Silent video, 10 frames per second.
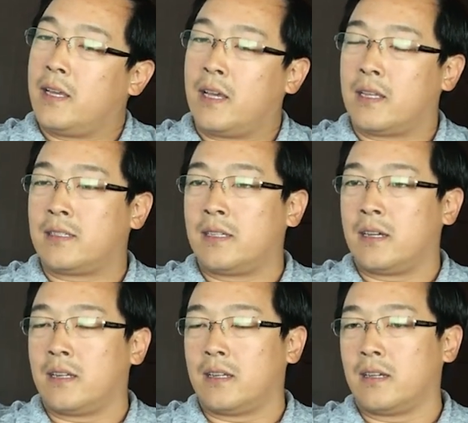Yeah, it's
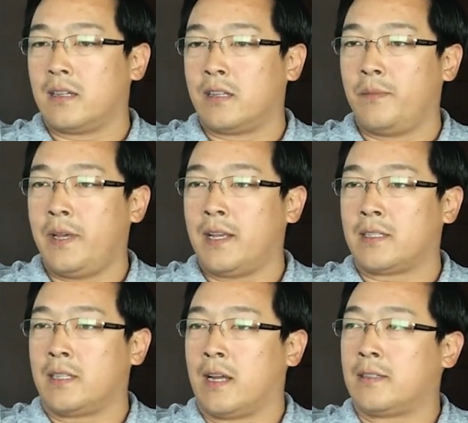not, to me
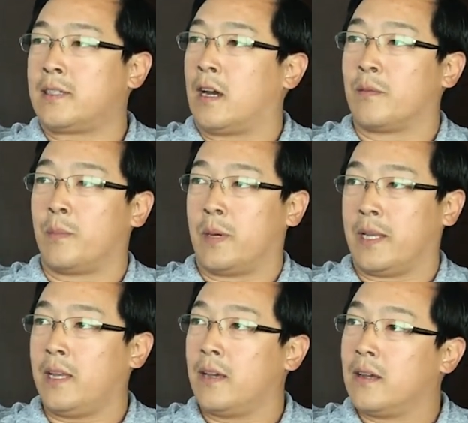it's not sound
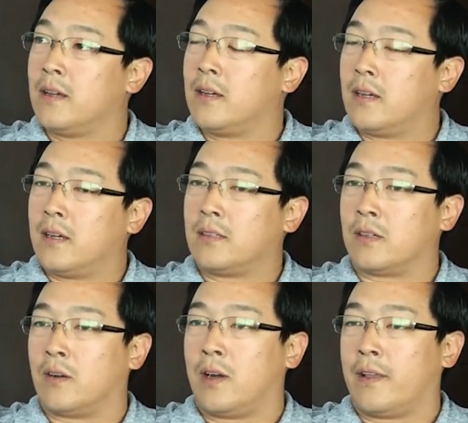money.
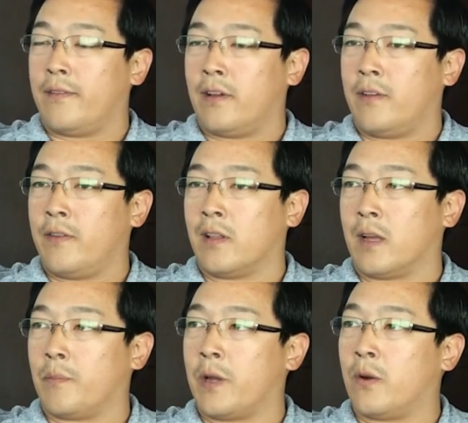So I feel
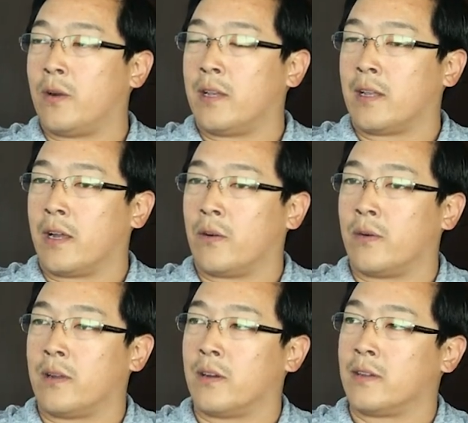like Bitcoin and
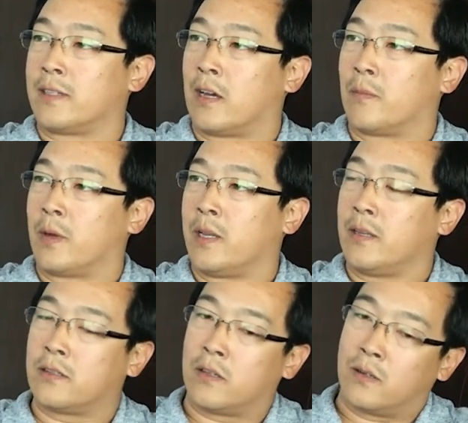Litecoin are sound
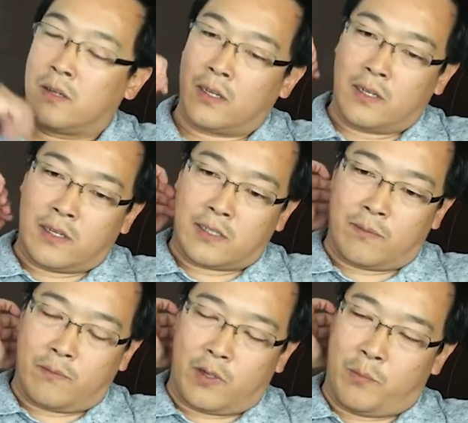money. So
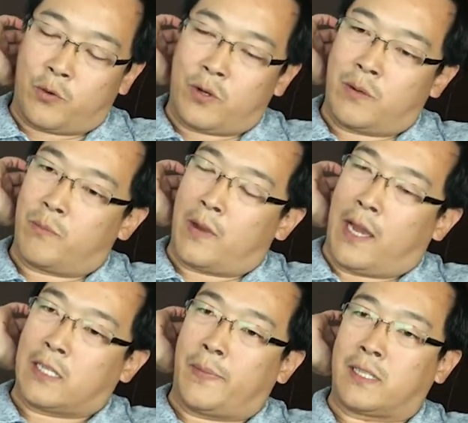some important
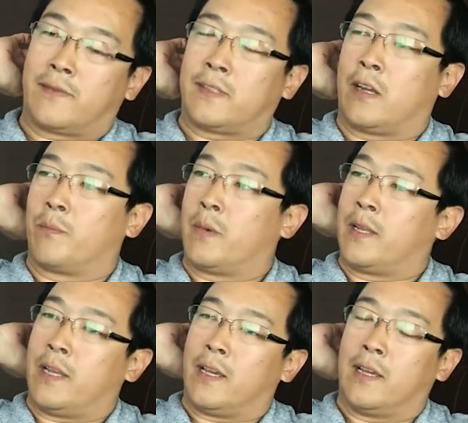aspects of sound
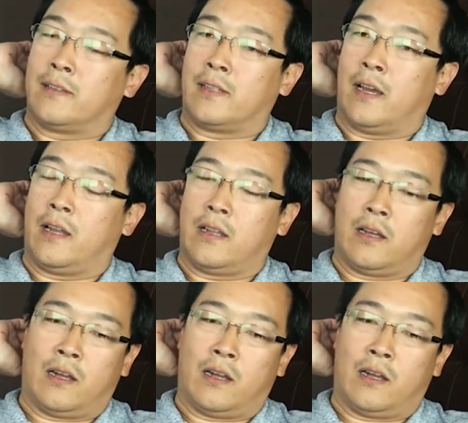money is that